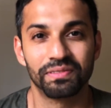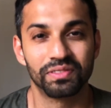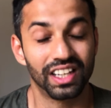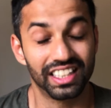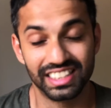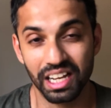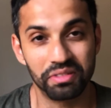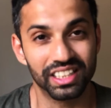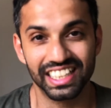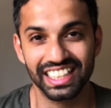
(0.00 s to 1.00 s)
a
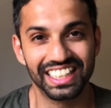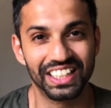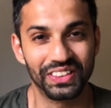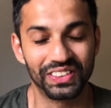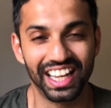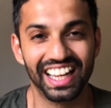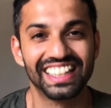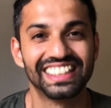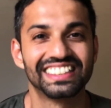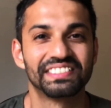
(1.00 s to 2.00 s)
summer in the UK.
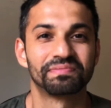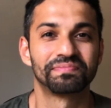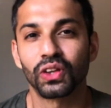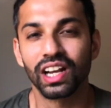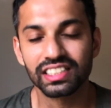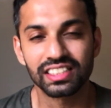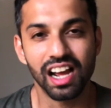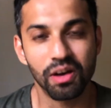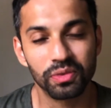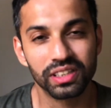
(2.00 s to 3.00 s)
So let's
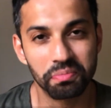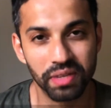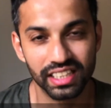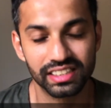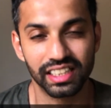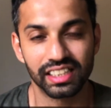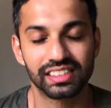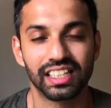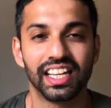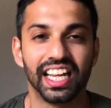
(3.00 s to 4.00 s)
start with the
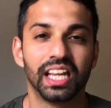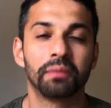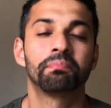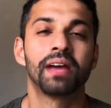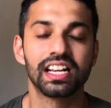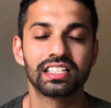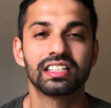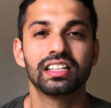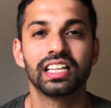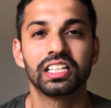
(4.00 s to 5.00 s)
basics. A
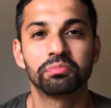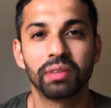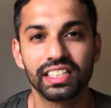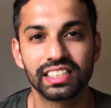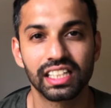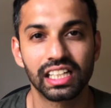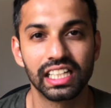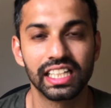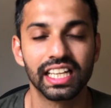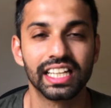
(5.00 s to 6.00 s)
pension is
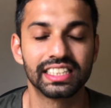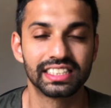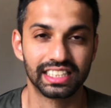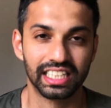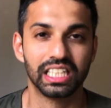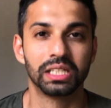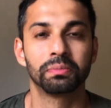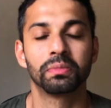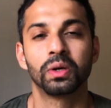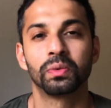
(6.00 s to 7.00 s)
basically a
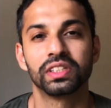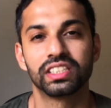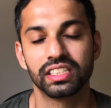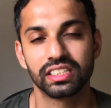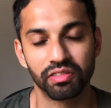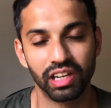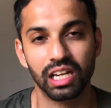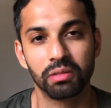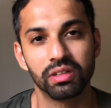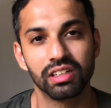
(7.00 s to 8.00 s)
scheme which is
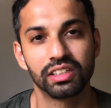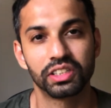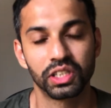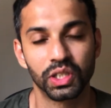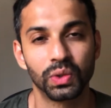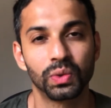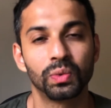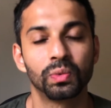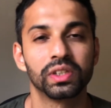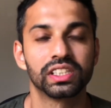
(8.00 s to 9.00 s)
available to
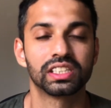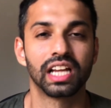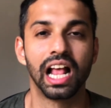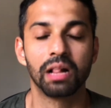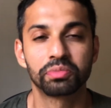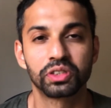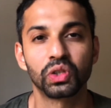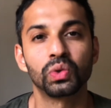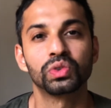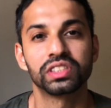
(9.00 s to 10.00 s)
you, which helps
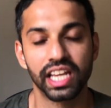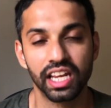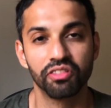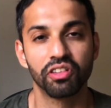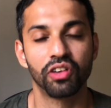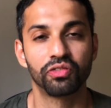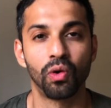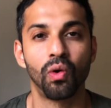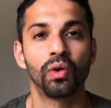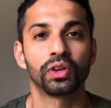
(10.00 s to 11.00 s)
you save
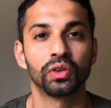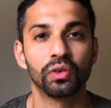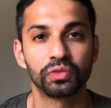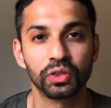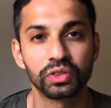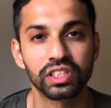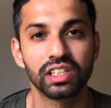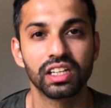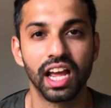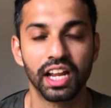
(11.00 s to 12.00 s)
for your
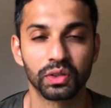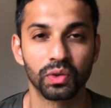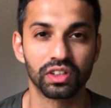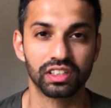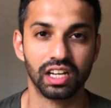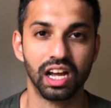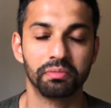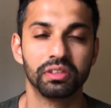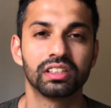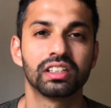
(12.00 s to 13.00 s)
future and your retirement.